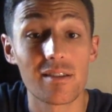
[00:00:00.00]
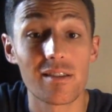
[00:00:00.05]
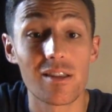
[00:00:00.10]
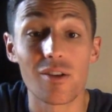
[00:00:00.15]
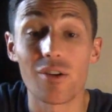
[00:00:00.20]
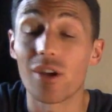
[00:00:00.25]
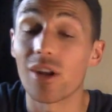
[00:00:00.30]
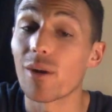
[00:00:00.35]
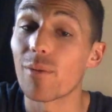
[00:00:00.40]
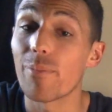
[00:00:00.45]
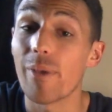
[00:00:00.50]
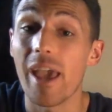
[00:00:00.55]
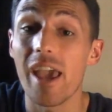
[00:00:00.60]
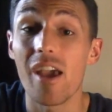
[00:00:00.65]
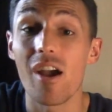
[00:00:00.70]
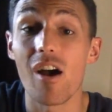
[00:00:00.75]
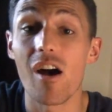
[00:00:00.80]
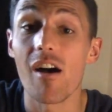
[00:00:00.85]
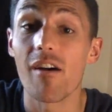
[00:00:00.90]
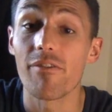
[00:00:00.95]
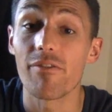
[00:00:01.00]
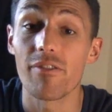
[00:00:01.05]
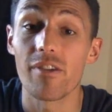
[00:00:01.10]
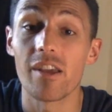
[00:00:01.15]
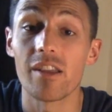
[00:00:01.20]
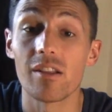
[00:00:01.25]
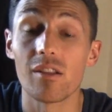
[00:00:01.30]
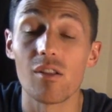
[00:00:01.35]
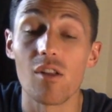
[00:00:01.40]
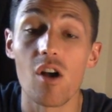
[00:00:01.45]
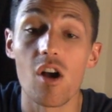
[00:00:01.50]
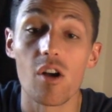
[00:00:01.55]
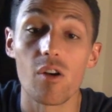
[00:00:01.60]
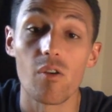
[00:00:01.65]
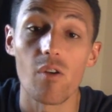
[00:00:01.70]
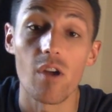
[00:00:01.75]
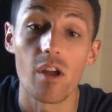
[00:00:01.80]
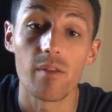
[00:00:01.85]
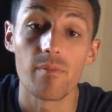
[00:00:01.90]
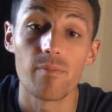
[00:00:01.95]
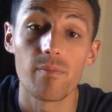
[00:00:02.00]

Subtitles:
that are going to pay off in the long run.